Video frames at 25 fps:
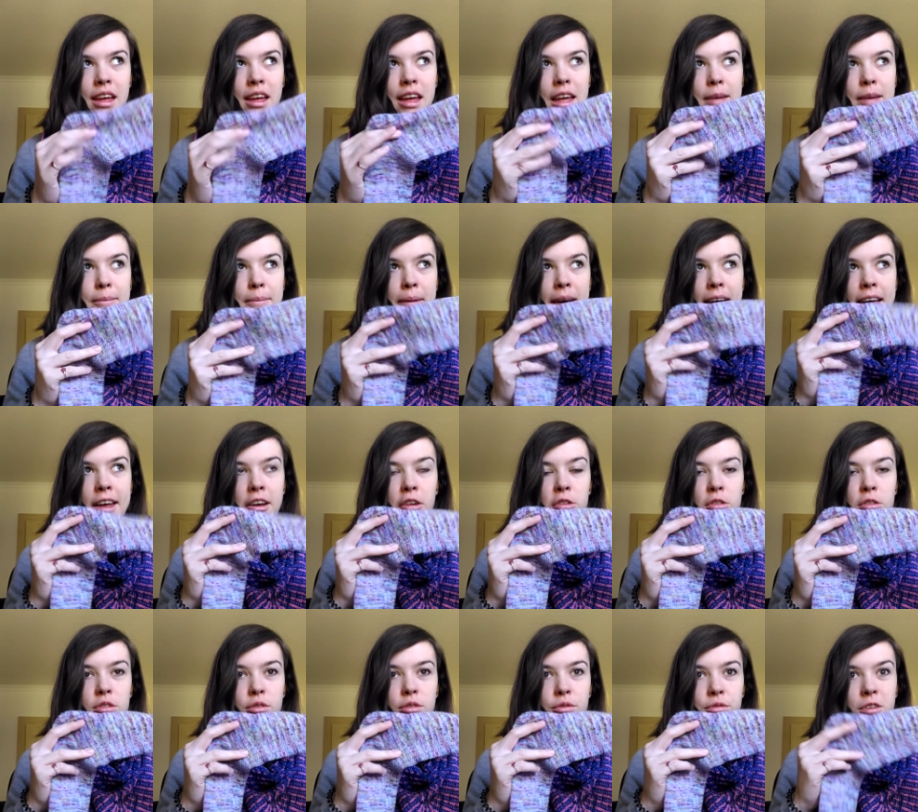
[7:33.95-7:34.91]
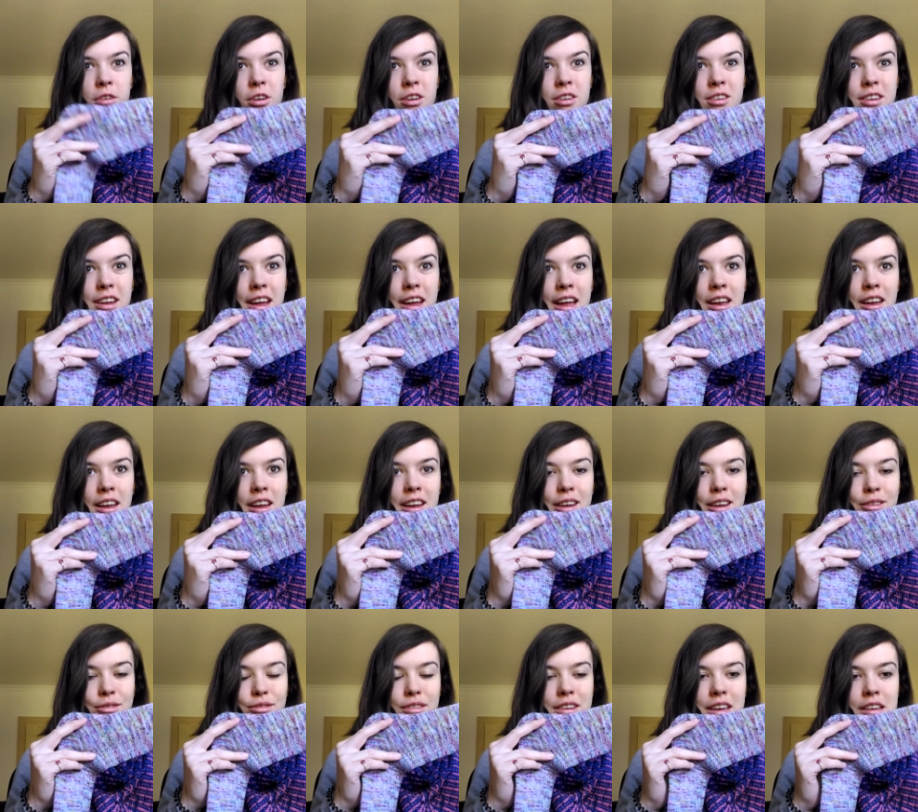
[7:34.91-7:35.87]
a pattern on the front and a
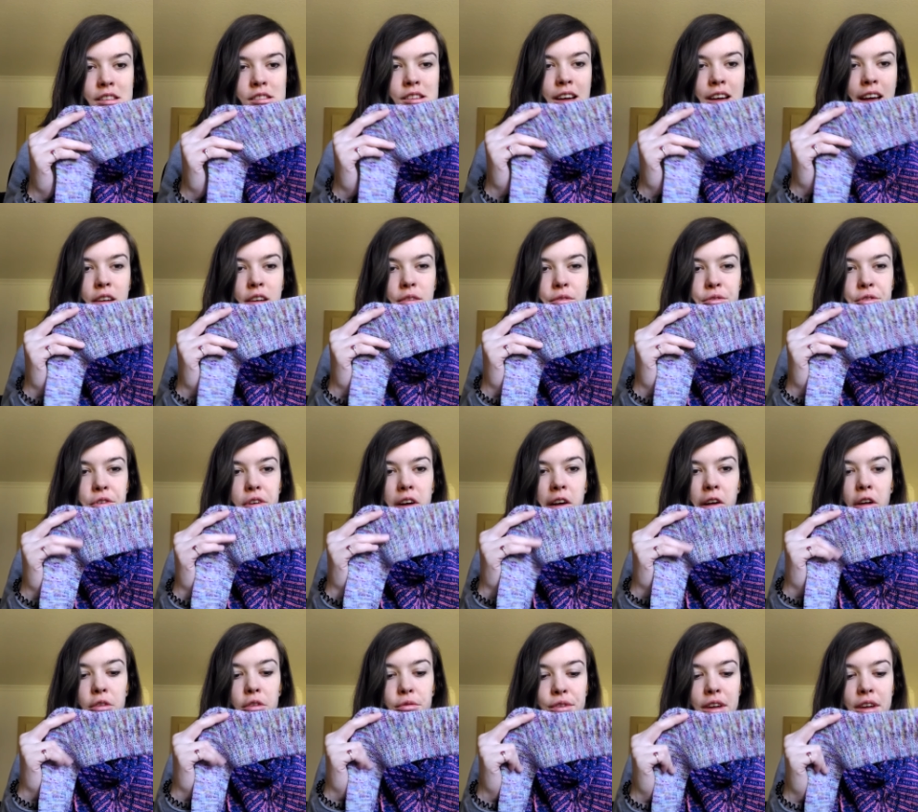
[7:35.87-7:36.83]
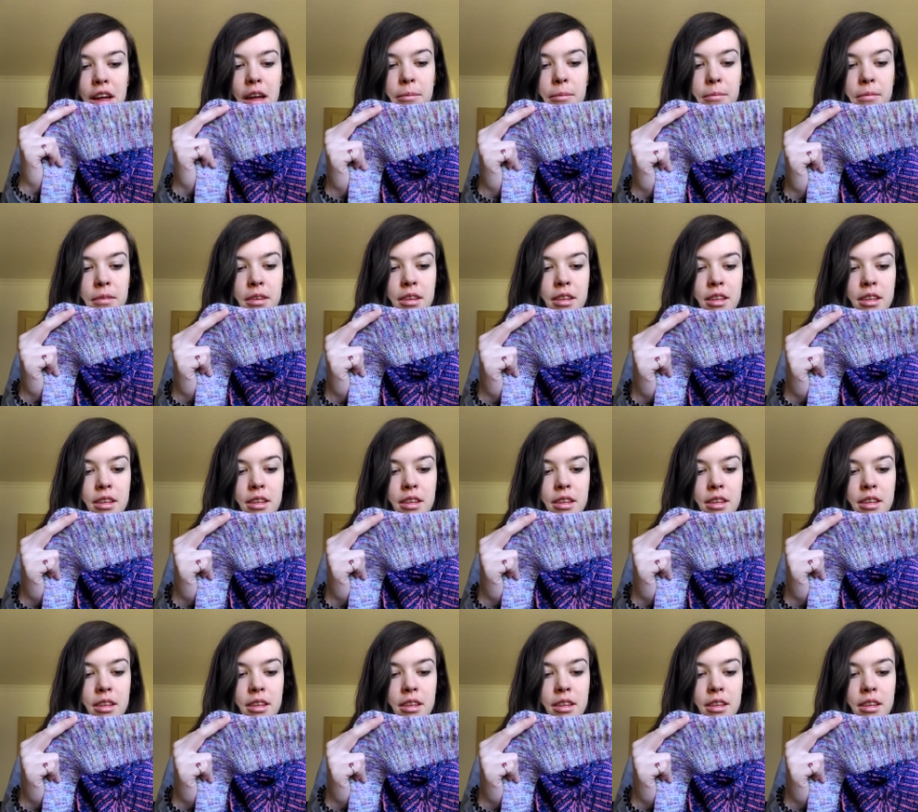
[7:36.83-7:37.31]
different heel kind of took a lot of time.